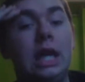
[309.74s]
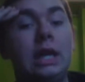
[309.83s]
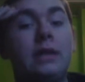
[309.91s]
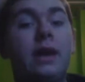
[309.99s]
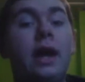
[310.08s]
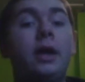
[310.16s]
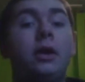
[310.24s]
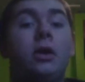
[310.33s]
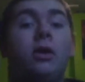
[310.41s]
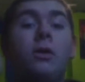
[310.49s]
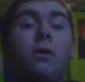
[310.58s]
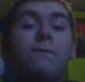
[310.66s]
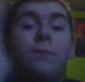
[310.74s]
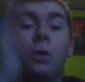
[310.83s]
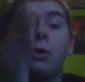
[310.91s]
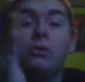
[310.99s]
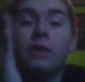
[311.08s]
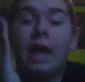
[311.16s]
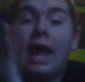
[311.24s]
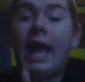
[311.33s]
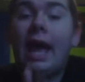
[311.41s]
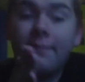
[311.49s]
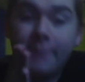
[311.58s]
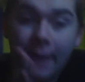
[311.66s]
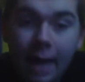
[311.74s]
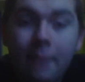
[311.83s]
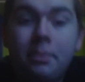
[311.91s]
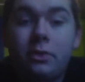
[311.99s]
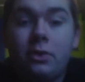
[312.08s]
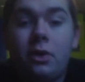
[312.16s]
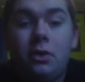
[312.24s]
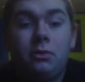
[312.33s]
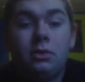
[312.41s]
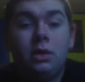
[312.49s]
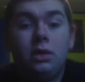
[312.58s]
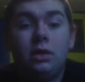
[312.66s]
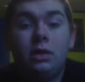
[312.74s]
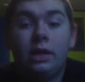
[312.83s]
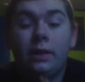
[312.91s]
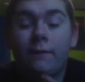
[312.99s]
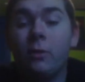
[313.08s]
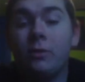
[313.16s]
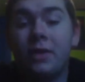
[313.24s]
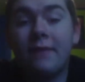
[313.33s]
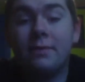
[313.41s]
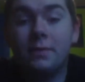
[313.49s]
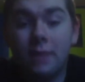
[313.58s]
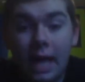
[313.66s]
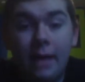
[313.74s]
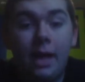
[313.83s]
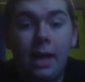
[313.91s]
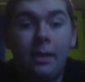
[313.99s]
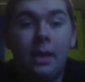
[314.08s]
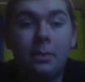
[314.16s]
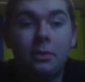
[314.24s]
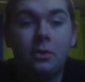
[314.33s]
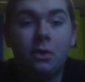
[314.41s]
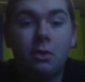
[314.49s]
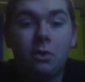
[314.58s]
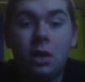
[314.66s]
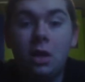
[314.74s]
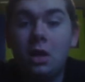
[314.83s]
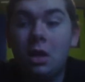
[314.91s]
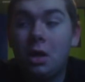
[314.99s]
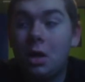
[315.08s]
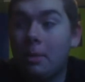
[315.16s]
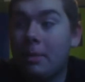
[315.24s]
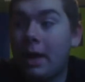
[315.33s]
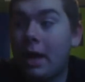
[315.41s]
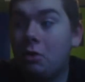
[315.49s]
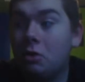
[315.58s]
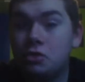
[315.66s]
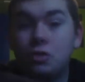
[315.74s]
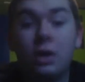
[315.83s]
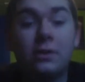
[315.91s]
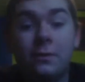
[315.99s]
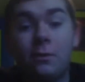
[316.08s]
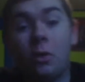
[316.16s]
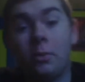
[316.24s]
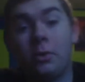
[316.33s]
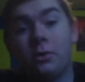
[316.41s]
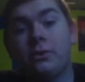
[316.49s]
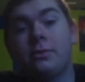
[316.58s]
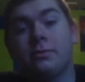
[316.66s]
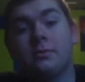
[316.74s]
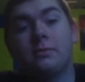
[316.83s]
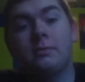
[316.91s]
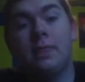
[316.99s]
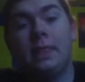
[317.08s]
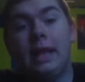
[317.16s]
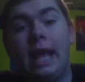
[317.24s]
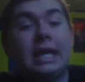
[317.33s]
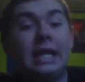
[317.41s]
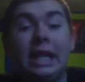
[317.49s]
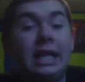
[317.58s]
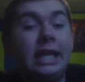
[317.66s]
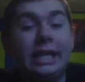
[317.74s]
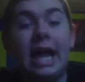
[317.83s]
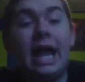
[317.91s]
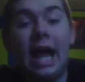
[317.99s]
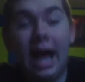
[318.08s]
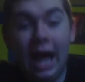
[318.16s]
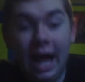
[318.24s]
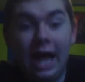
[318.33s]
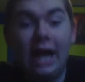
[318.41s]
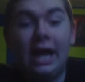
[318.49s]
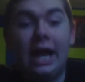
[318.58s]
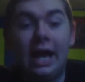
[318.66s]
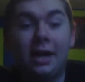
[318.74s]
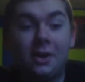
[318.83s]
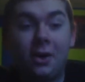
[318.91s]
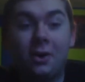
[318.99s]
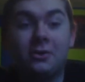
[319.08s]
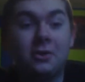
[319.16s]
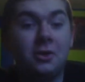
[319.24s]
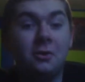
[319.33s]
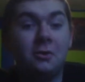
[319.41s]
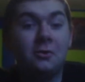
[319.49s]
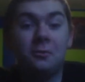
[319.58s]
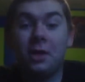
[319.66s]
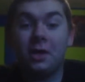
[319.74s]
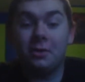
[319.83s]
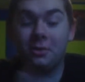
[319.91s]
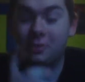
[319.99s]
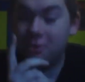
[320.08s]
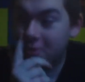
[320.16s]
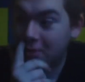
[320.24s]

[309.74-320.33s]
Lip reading: an entire first half episode, like a first half of an episode about Transformers. And they literally got a cartoon, regular,